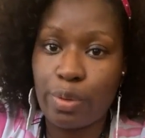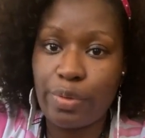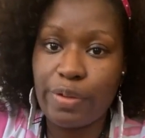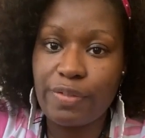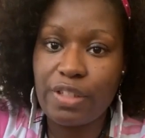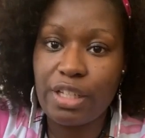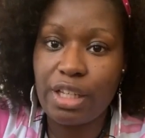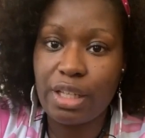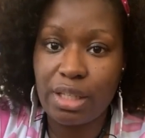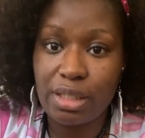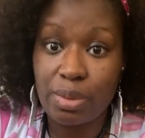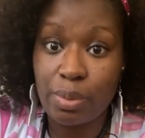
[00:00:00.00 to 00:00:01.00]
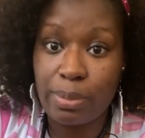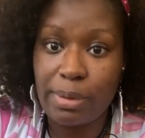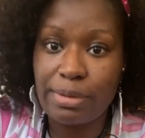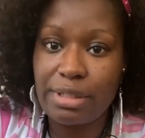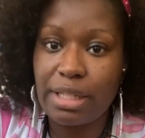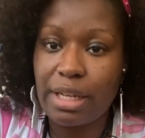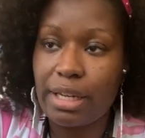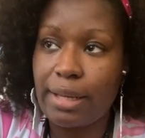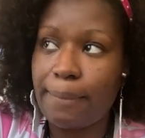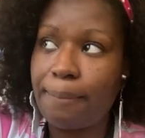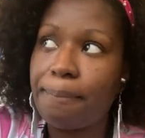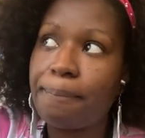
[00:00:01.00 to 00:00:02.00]
415. That's the room I was staying
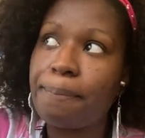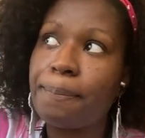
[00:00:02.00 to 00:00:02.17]
in.